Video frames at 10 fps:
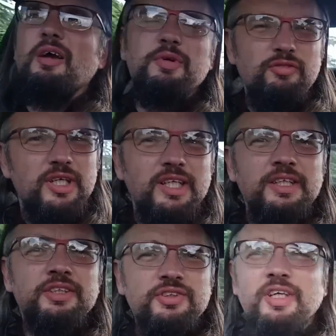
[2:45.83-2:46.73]
I mean,
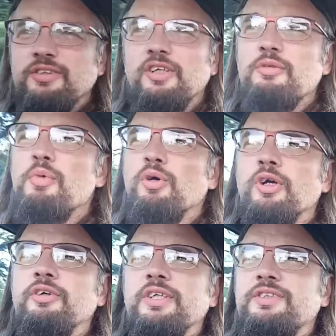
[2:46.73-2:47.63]
really, it just sounds like a
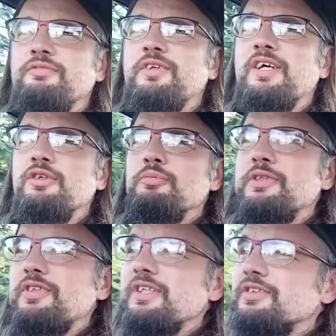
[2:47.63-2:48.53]
more aggressive Daewoo
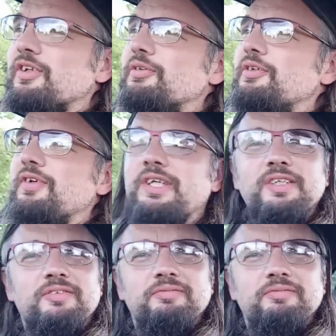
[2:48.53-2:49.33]
Matiz, don't you think?